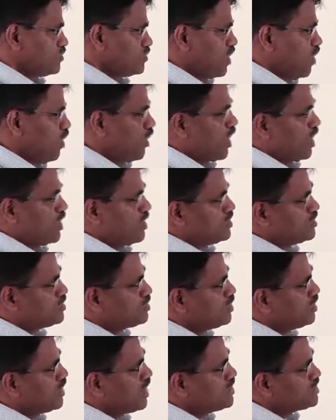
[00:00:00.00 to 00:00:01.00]
Okay,
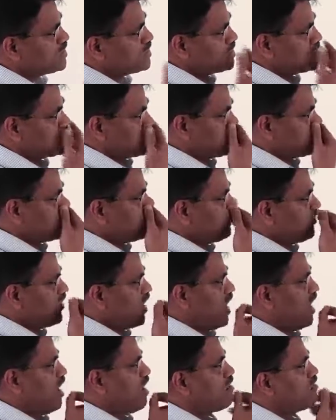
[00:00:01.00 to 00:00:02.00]
so we
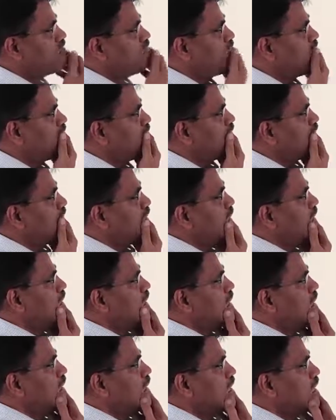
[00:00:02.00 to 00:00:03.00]
have
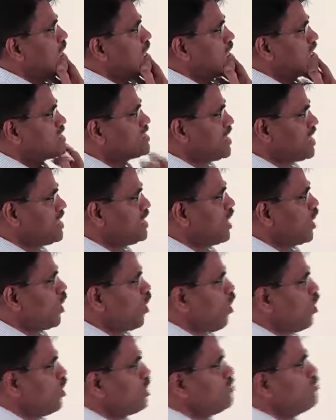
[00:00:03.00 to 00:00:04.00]
seen a
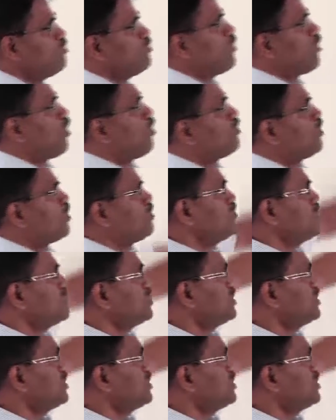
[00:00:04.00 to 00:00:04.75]
lot of problems